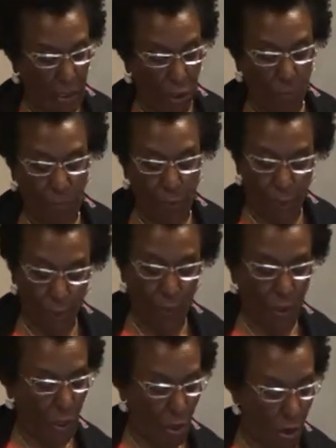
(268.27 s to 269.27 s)
To
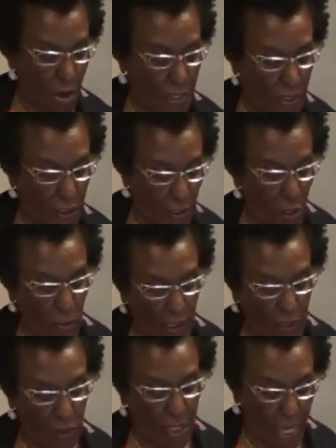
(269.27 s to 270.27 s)
produce art
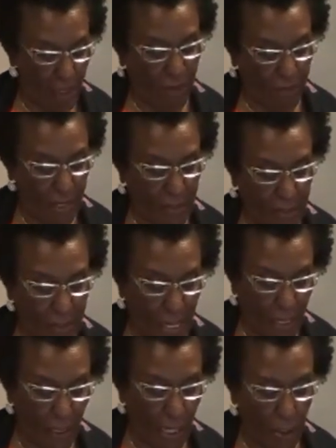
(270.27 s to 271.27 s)
solely to elevate the
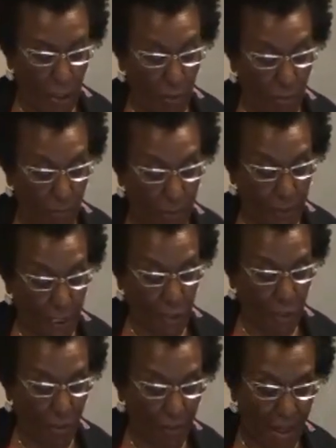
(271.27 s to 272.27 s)
psychological
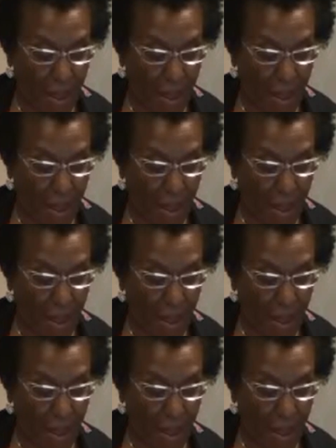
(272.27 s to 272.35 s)
position of